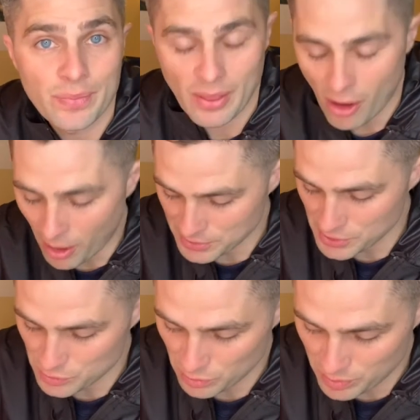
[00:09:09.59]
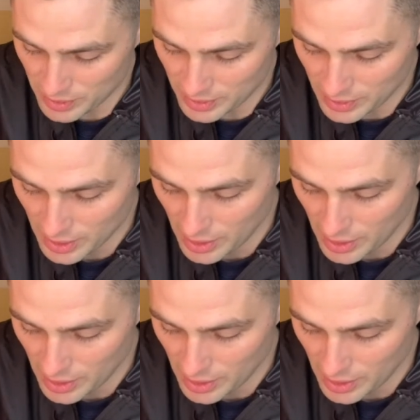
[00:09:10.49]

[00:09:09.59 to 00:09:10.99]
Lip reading: options would be